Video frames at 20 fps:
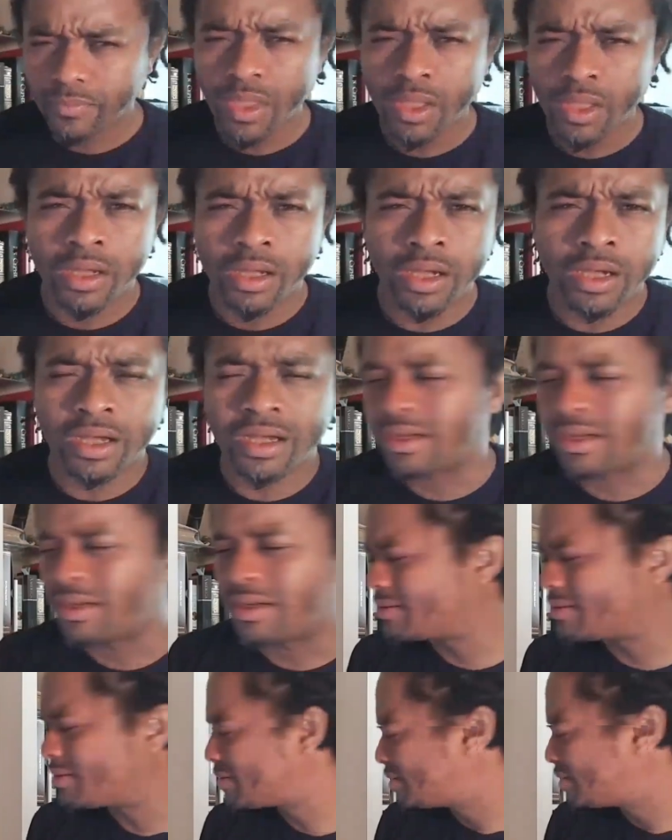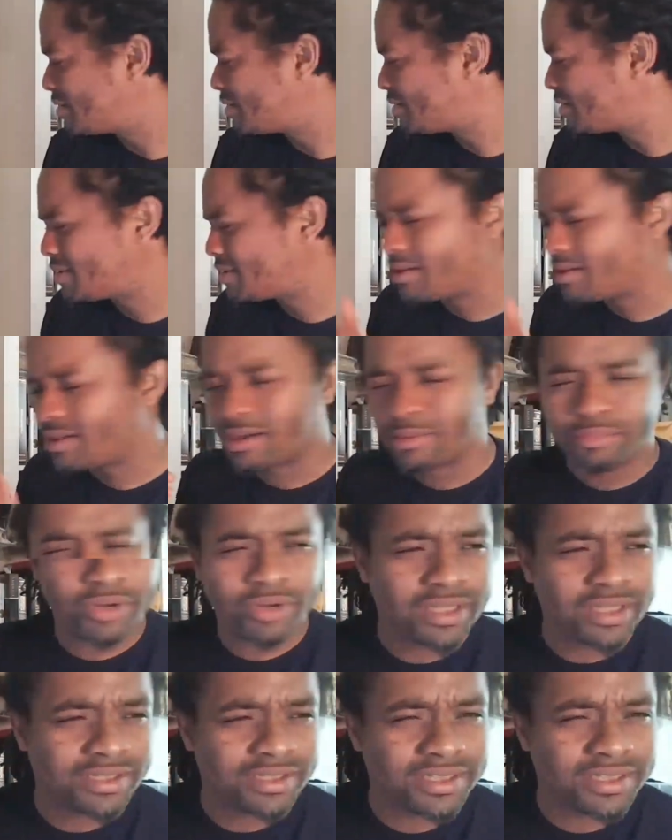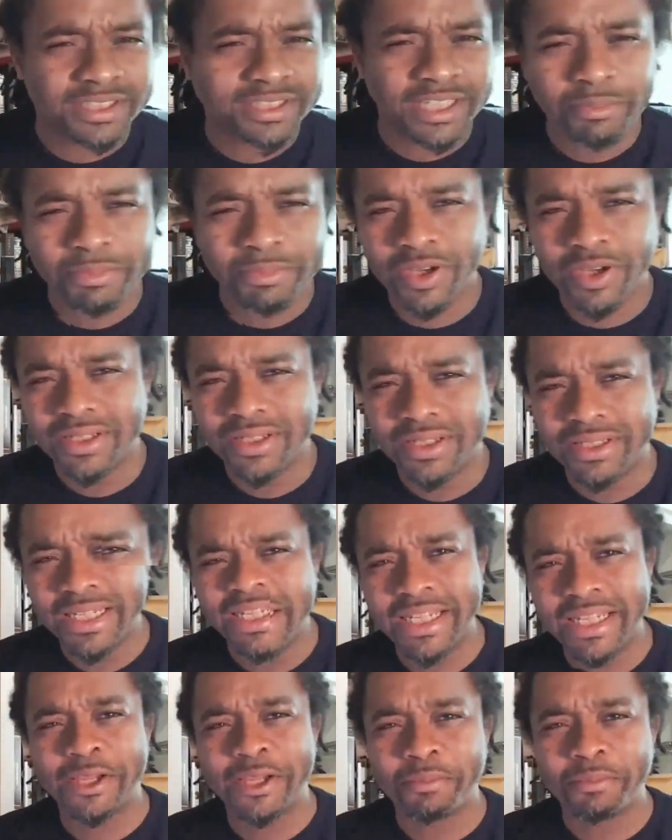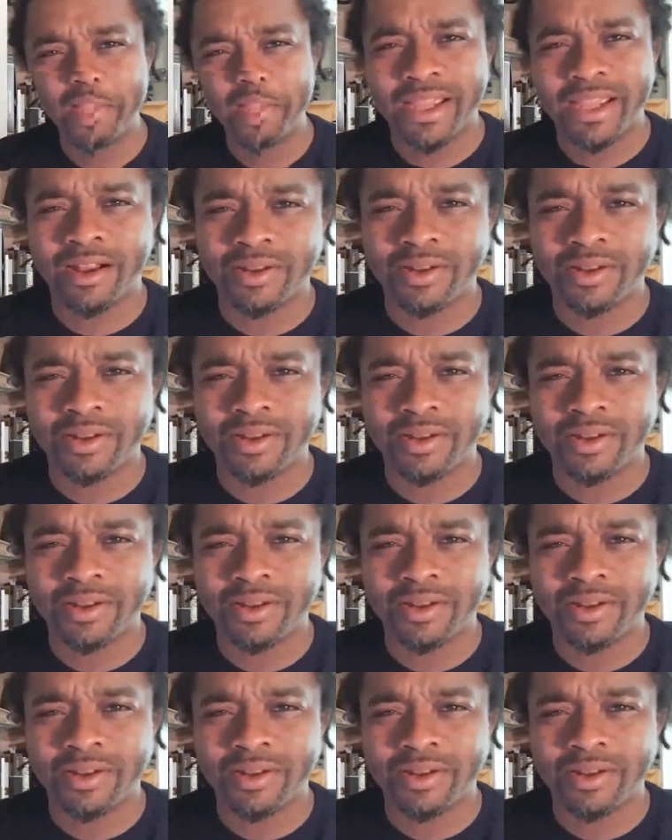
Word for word: My brother just hit me on the DM, man,